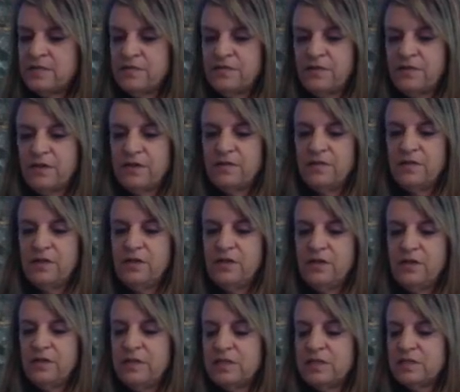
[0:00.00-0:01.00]
in front of
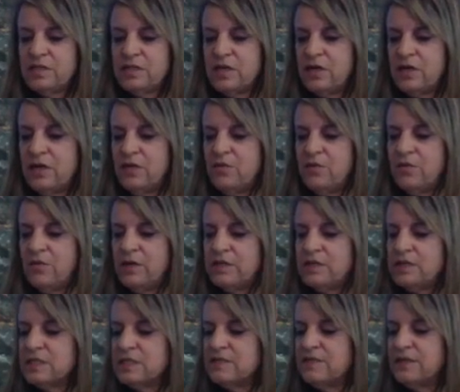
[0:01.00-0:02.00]
you, and so
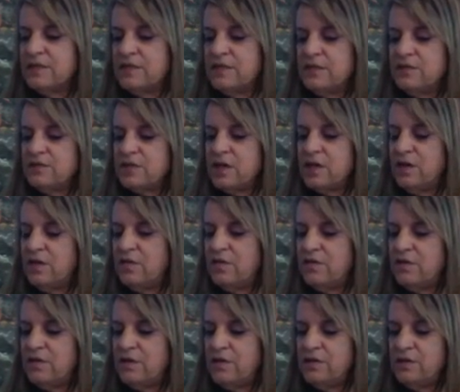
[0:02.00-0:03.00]
once this video is
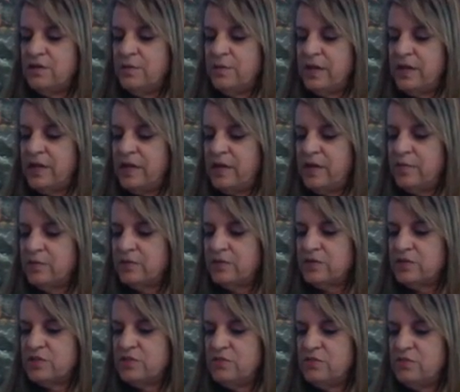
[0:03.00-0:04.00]
over, you'll be able
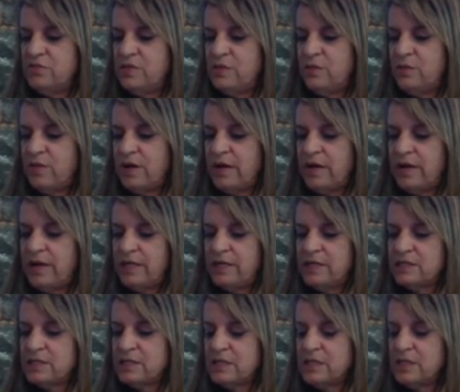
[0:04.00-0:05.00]
to
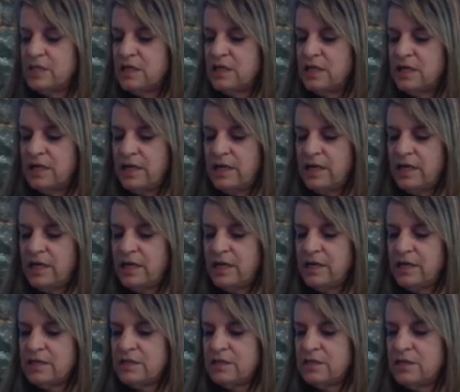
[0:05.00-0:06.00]
rewind
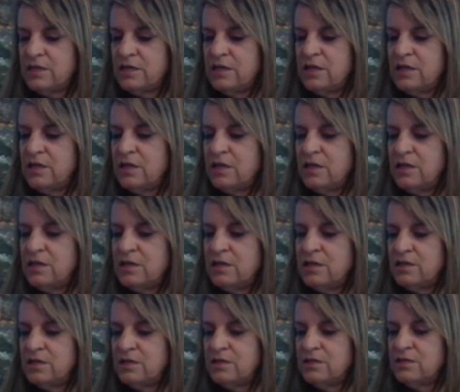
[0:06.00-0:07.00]
and
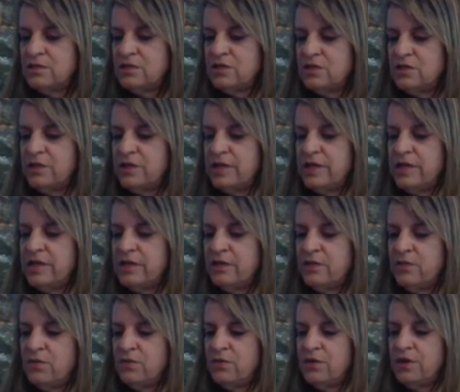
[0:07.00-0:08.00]
do it,
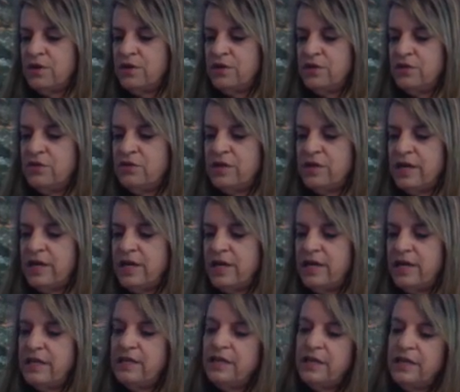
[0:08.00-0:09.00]
or you
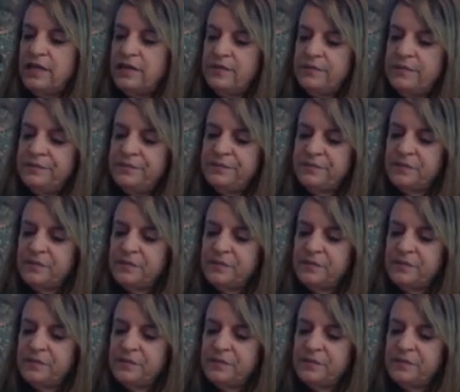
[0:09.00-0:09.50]
can, I